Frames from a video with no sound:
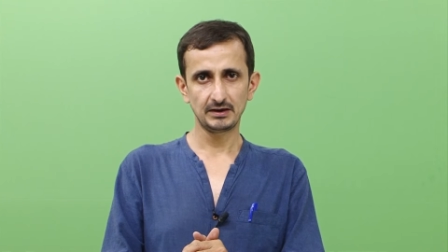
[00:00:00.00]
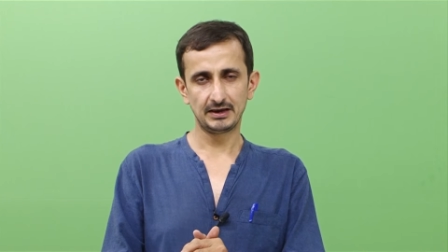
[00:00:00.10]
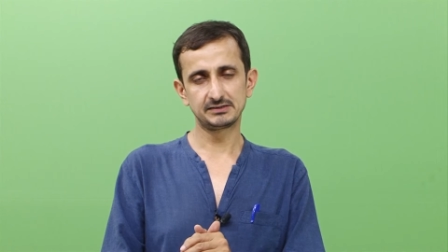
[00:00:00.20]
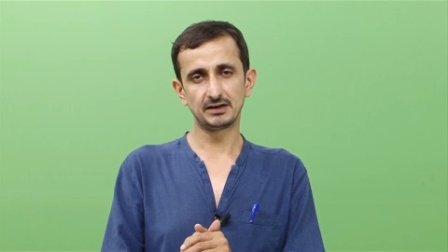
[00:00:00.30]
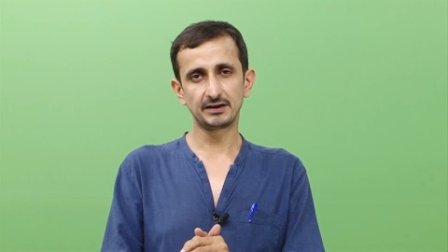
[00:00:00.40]
A
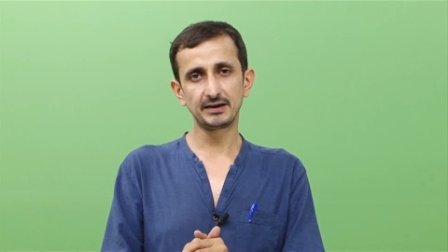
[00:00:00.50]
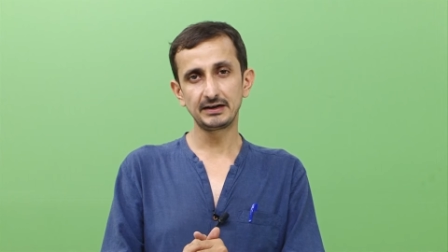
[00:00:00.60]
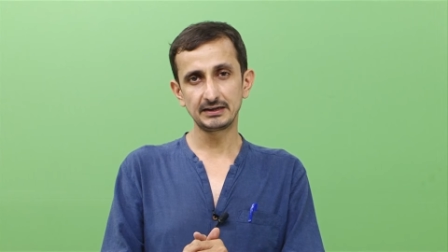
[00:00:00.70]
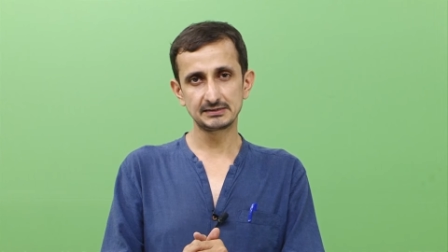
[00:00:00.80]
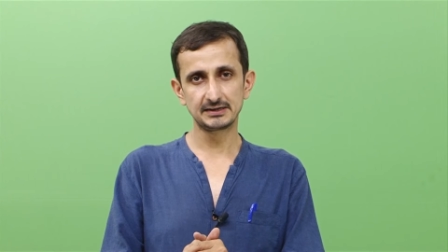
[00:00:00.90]
circuit
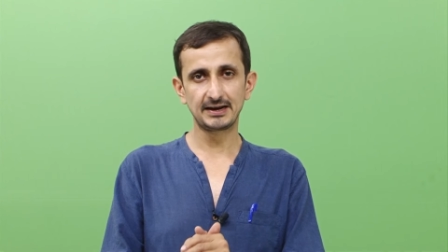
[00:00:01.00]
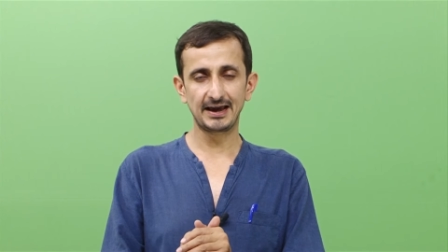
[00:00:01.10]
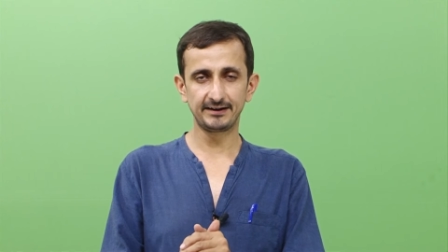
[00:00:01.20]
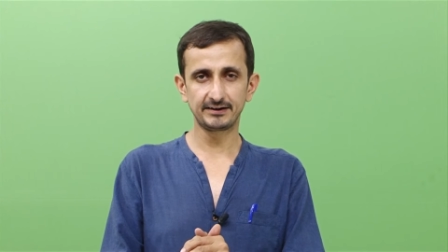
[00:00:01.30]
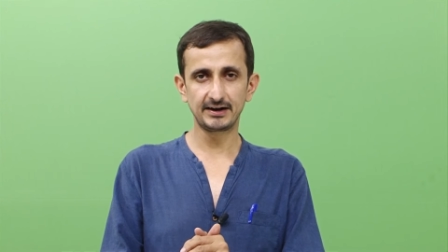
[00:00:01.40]
is a
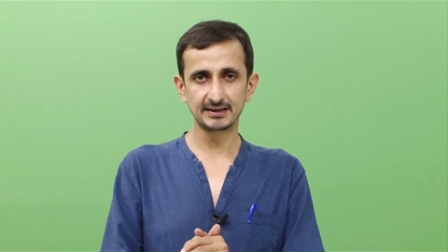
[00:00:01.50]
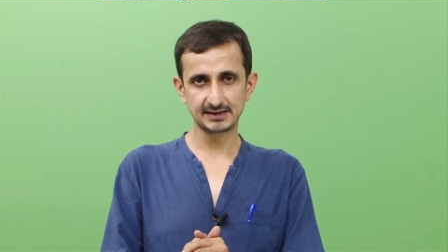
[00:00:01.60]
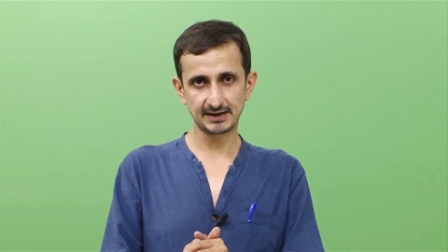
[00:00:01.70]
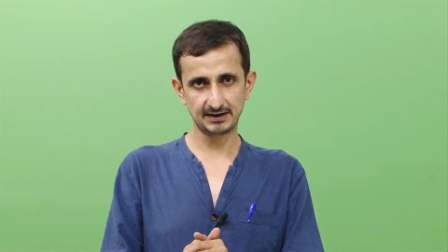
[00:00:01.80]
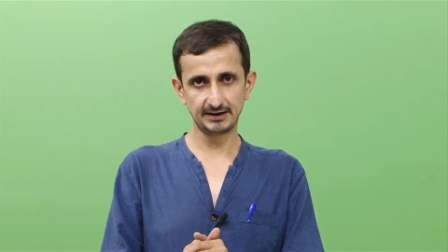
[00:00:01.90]
directed
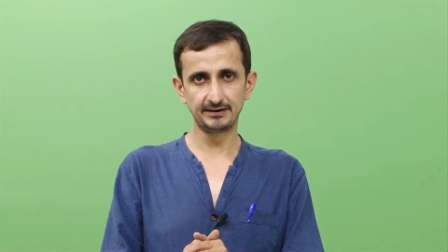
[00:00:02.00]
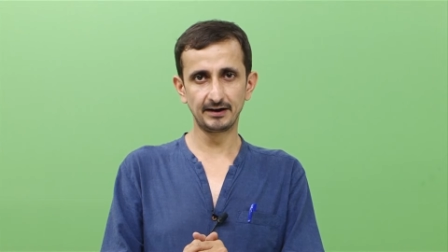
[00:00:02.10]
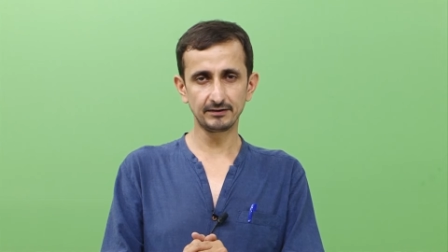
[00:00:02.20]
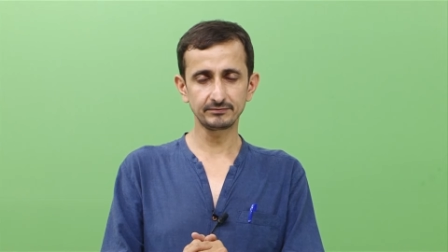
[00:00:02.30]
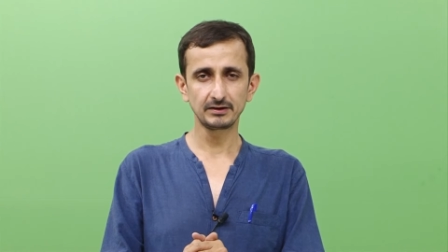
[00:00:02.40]
acyclic
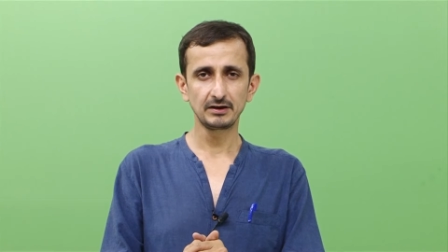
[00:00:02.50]
graph